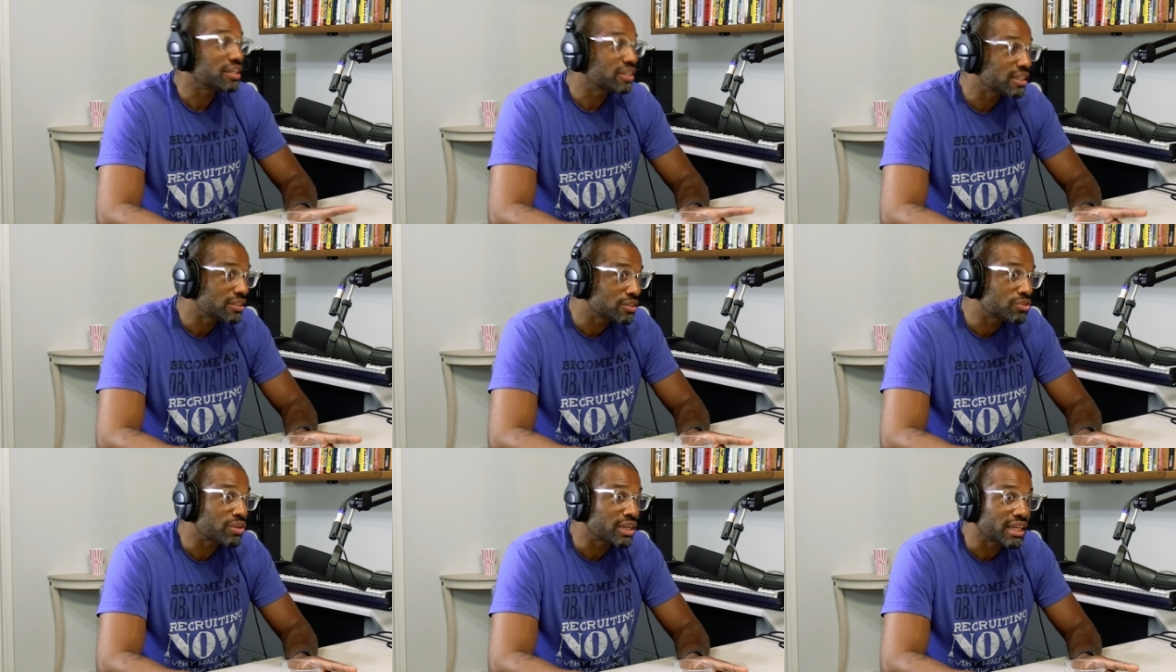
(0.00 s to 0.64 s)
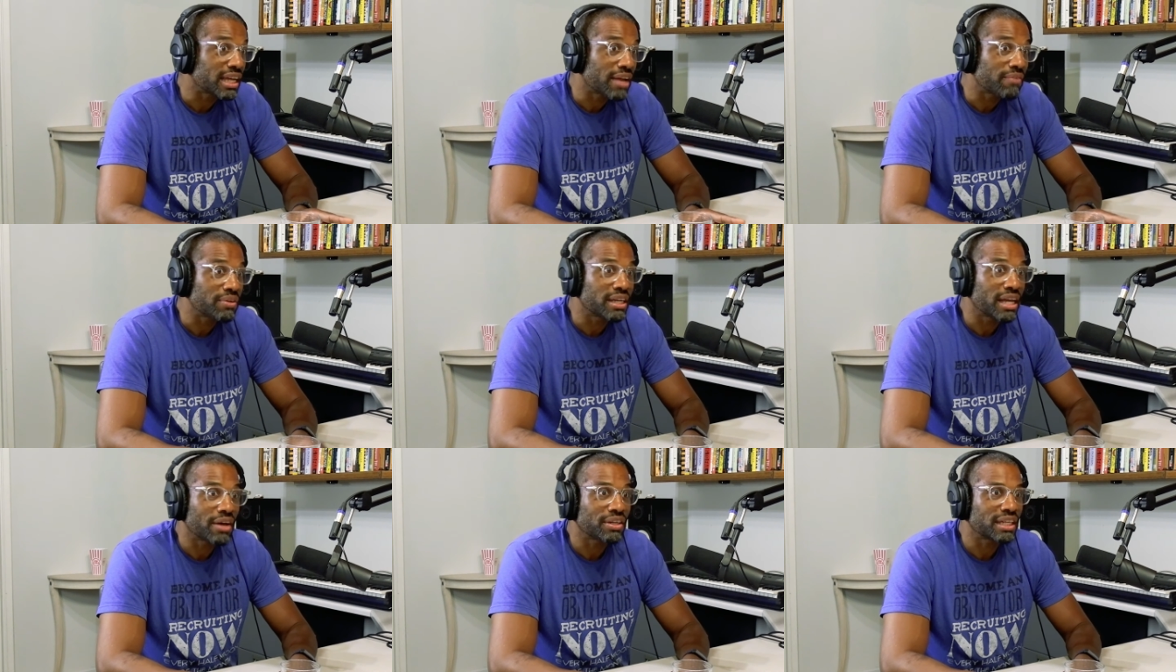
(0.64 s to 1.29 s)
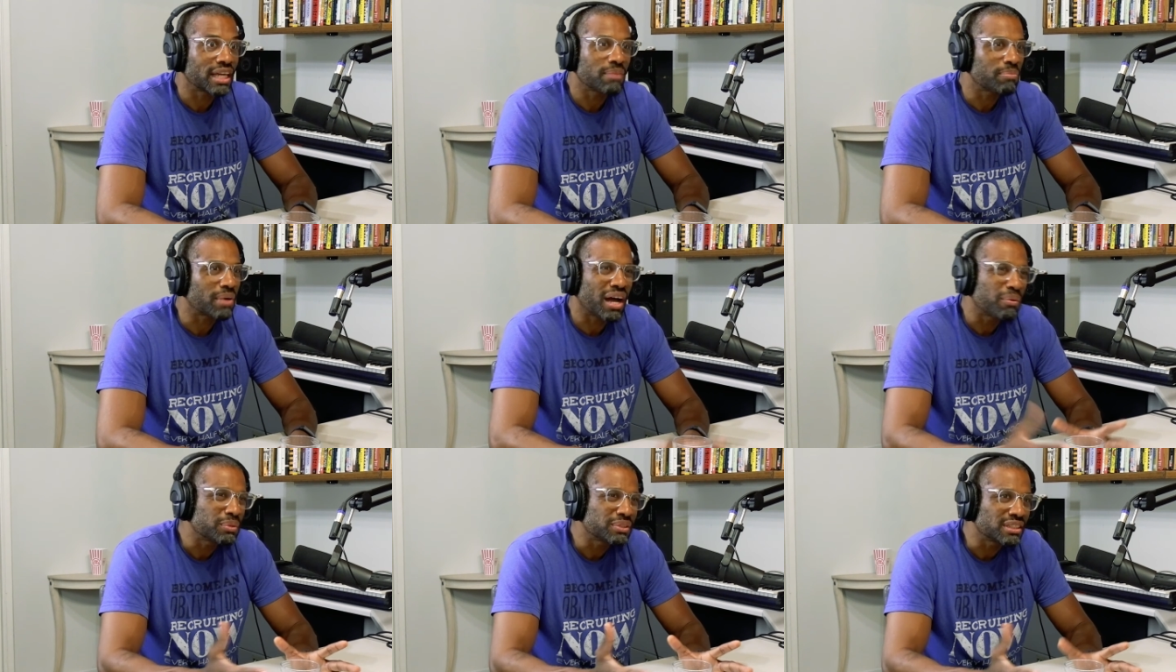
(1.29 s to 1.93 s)
I did drink every now and again, but
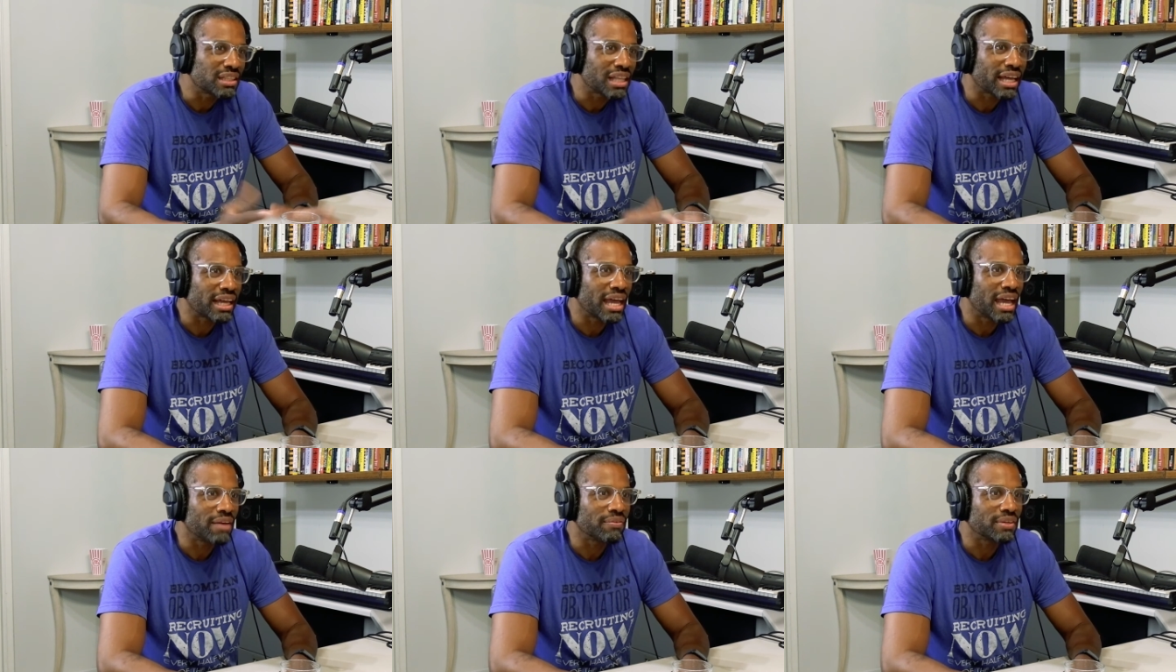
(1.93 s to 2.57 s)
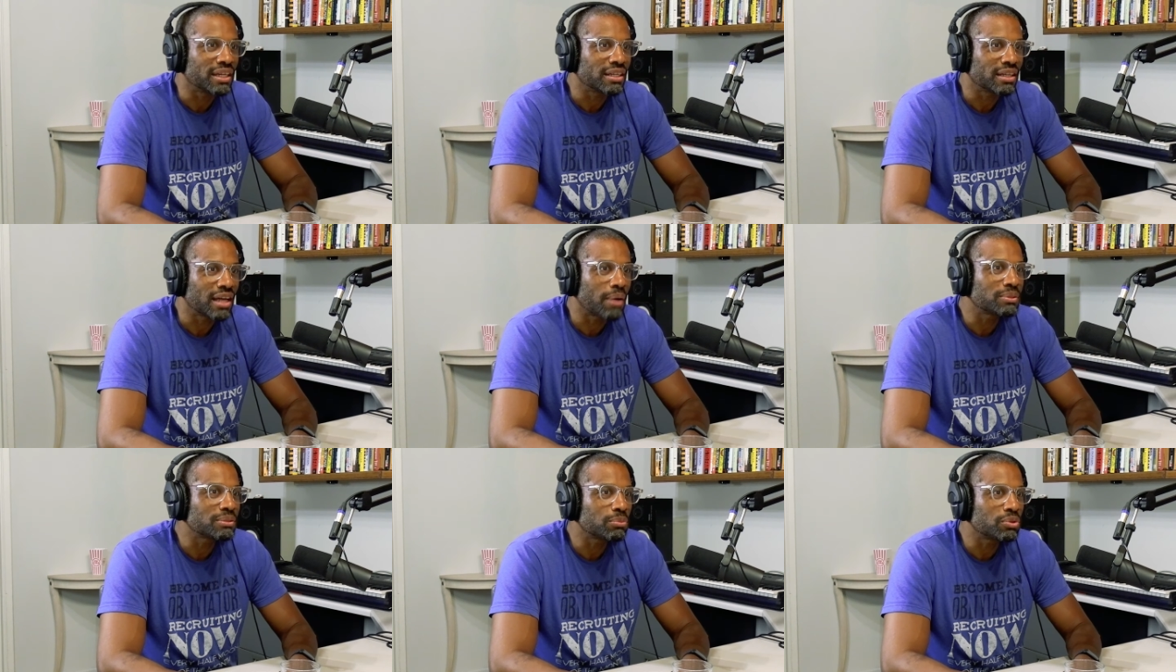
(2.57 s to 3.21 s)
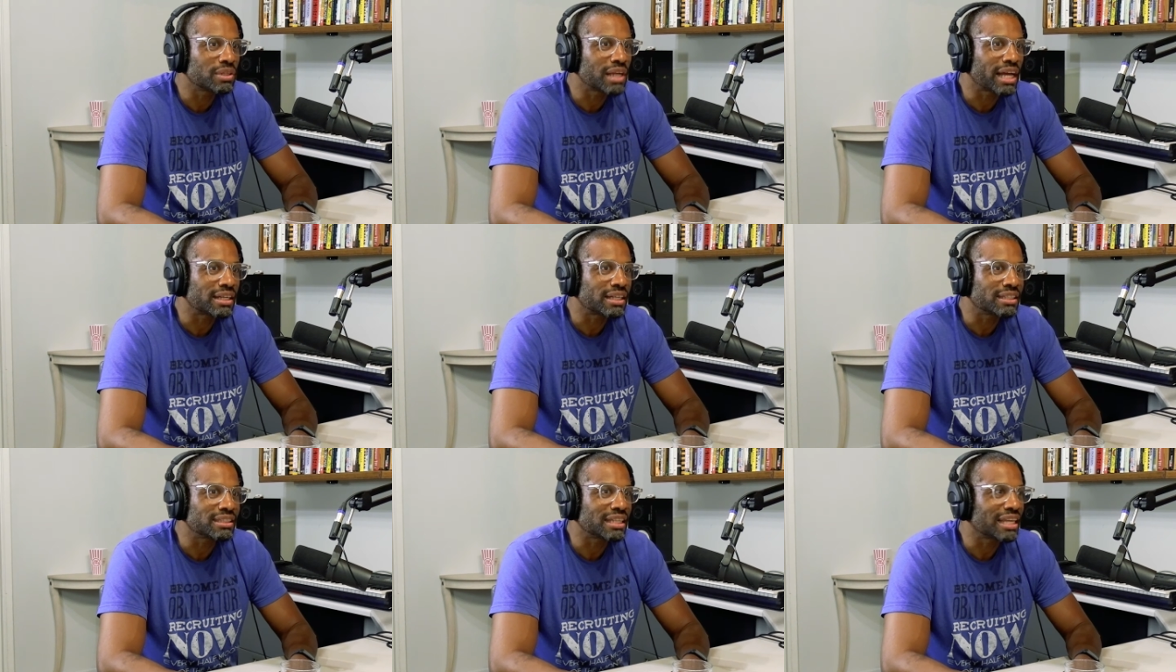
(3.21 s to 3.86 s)
I wasn't like a heavy. I was more
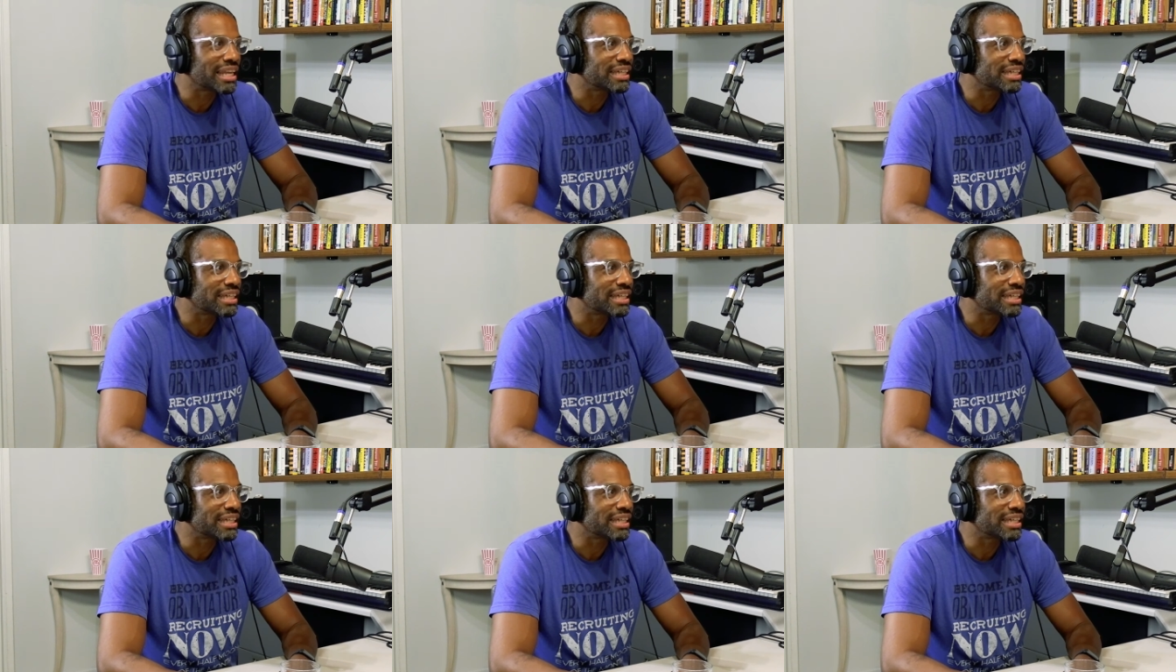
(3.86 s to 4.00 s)
like into the